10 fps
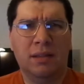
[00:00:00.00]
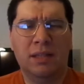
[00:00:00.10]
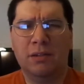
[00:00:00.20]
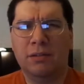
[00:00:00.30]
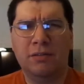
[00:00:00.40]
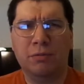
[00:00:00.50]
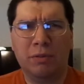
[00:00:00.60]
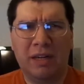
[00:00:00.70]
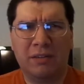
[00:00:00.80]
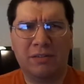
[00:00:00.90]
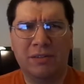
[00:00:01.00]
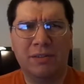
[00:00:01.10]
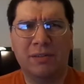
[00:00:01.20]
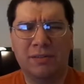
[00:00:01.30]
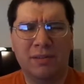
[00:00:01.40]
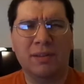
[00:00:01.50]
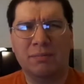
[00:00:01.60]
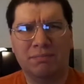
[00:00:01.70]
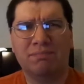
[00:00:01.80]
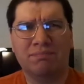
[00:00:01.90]
getting all these rashes,
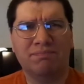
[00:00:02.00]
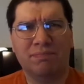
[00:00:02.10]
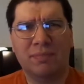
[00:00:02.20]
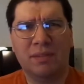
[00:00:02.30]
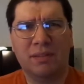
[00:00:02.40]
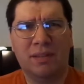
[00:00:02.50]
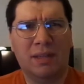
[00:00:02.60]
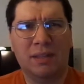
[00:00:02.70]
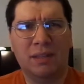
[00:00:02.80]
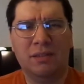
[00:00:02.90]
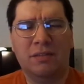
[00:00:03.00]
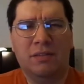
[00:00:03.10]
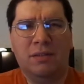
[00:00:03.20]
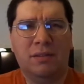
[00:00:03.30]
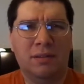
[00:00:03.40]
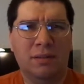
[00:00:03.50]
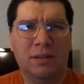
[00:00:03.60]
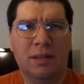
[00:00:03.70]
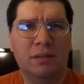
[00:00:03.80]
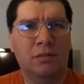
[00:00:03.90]
and sadly she,
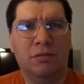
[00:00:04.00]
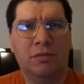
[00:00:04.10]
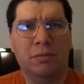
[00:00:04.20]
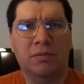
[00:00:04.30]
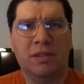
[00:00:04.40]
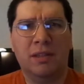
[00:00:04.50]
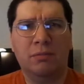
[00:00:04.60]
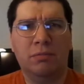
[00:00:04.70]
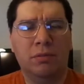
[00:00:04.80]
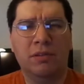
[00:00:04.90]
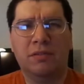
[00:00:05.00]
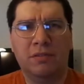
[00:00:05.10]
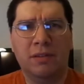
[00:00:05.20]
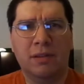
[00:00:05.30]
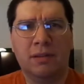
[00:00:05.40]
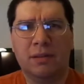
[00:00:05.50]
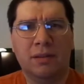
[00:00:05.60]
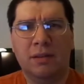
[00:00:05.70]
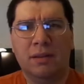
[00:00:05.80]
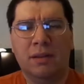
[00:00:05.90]
I knew she was getting really sick
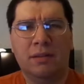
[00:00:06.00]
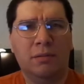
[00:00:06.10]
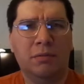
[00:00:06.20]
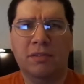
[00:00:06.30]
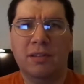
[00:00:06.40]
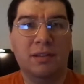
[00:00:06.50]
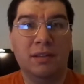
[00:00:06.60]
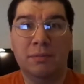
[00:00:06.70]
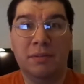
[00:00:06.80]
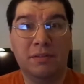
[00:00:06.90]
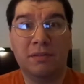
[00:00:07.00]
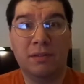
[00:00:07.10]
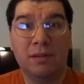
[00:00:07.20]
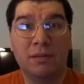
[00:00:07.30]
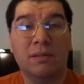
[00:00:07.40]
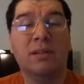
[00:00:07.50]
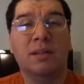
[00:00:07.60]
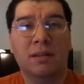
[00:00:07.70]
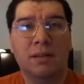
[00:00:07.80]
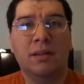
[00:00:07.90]
and she was going to live this long.
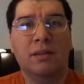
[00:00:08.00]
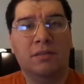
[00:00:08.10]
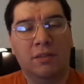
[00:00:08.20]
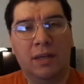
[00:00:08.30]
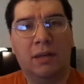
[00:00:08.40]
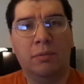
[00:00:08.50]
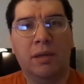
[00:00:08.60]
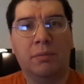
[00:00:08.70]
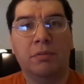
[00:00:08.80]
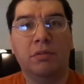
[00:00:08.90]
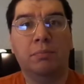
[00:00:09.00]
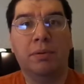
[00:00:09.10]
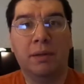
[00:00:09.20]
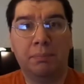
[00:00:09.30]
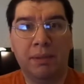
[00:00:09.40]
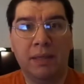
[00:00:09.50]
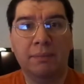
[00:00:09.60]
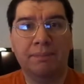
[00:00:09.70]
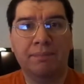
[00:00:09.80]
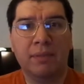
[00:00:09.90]
So now we have a new
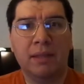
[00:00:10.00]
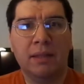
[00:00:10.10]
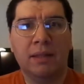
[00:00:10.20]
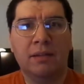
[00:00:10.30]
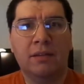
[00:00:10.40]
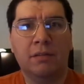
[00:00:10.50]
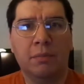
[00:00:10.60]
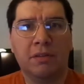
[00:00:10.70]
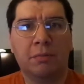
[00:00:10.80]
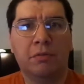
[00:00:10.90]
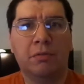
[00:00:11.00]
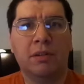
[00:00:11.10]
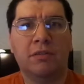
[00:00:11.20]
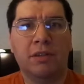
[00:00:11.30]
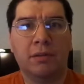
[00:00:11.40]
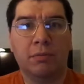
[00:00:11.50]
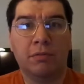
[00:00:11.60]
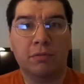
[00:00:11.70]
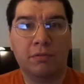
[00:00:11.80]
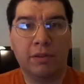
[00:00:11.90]
puppy that's a mix between a Jack
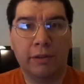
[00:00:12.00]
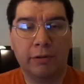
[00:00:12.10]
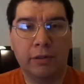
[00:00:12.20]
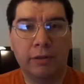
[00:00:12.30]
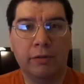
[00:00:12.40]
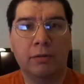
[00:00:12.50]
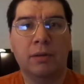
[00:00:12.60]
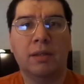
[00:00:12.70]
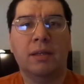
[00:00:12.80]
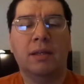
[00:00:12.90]
Russell Terrier